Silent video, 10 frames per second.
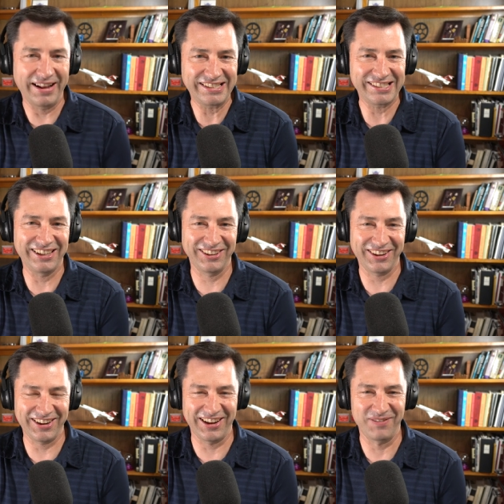that's the
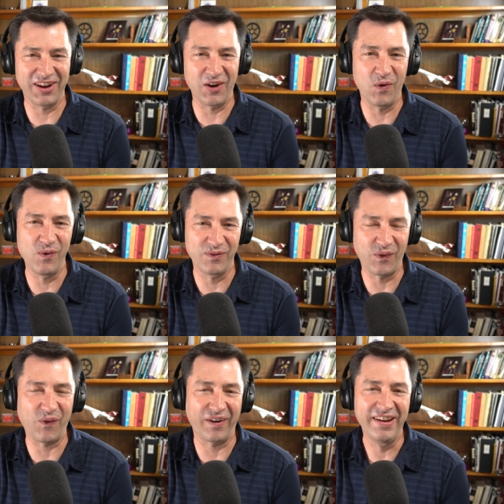look I'm going
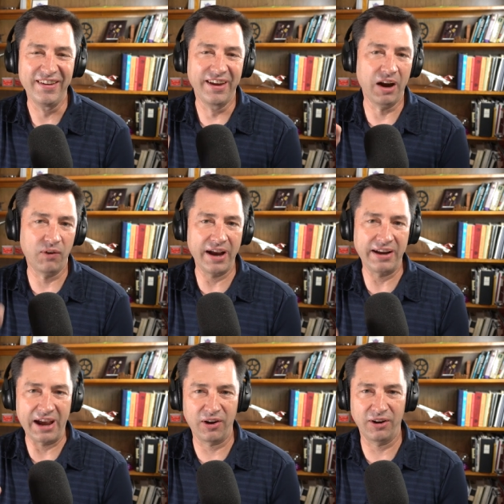for. And right
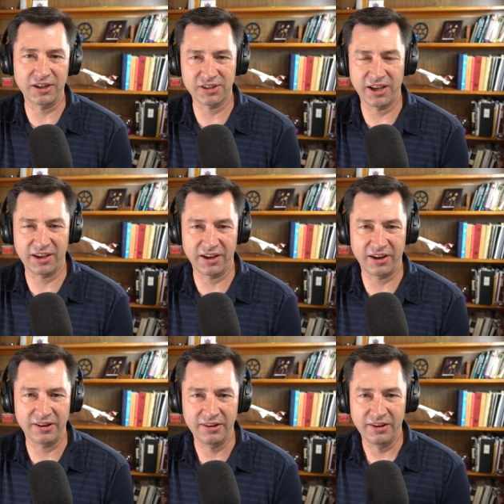now it looks like
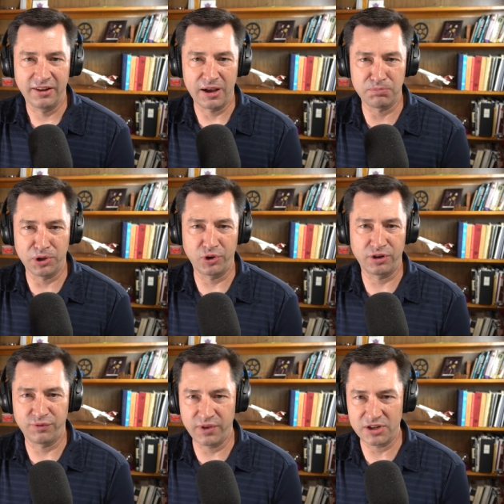a, a
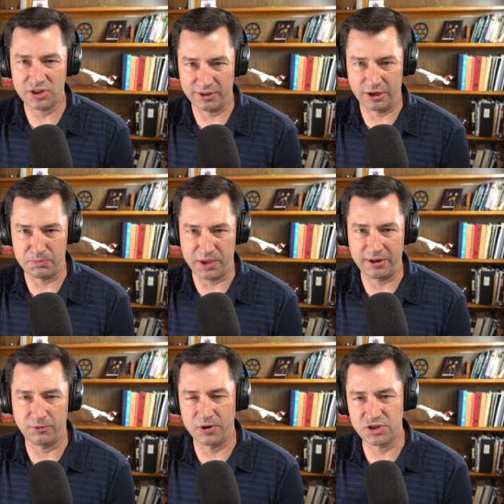bloated fish a little
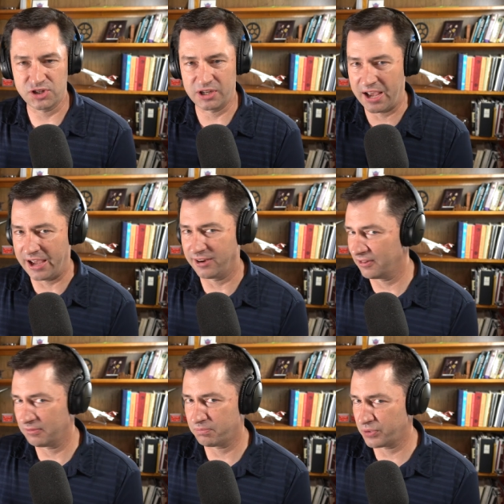bit, which is not
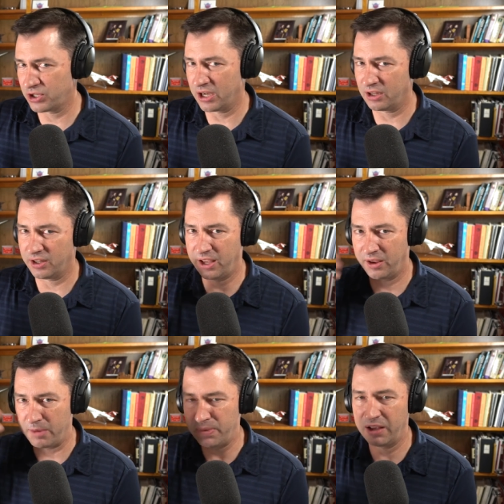yeah.
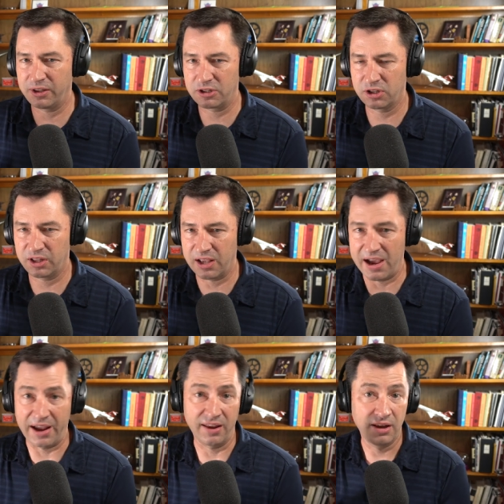particularly appealing to the
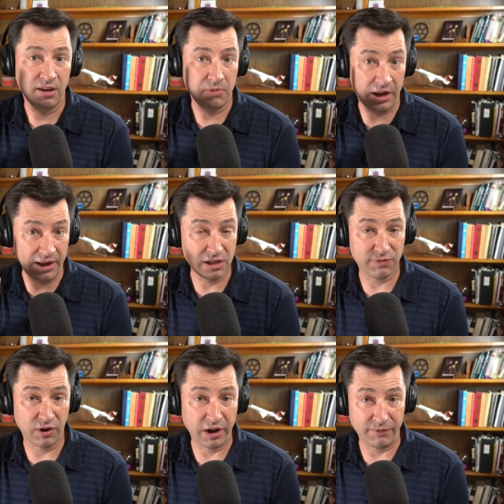eye. It is
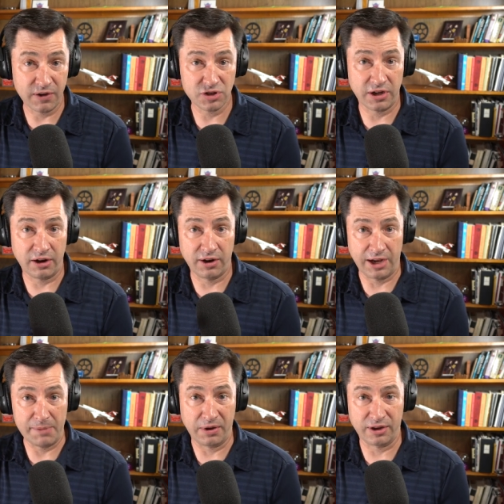very efficient,
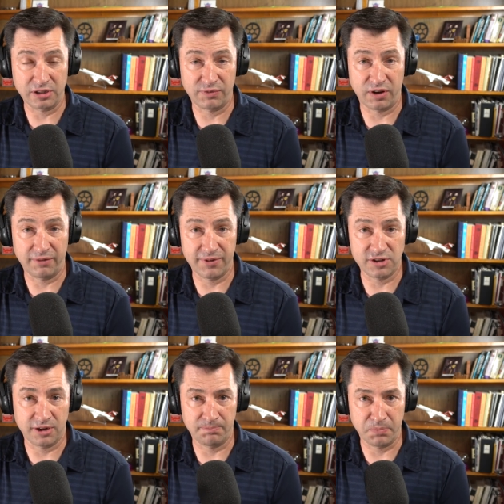aerodynamic it's very
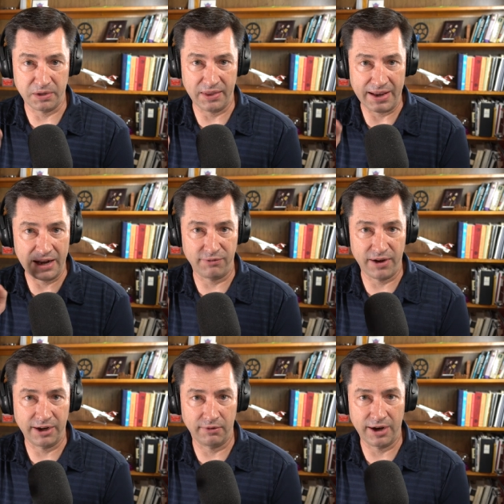efficient, but they gotta
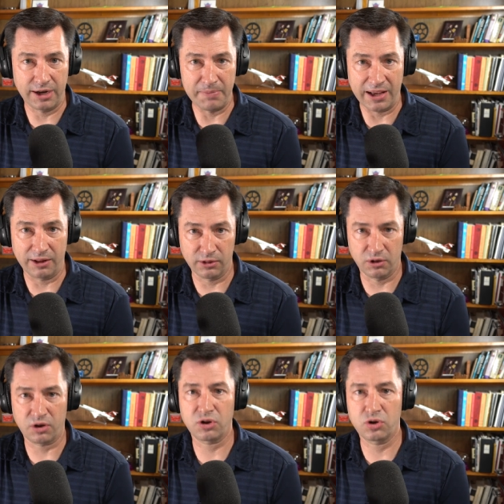find a way to make it
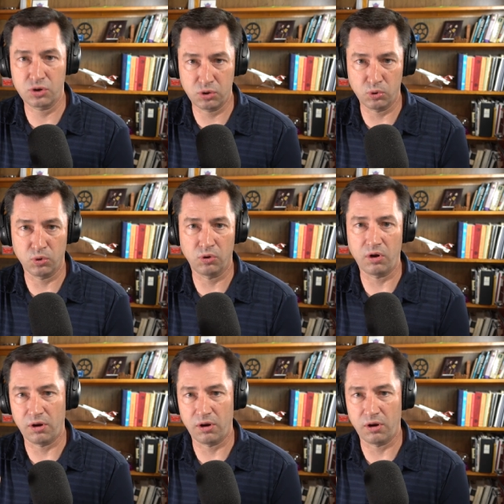look cool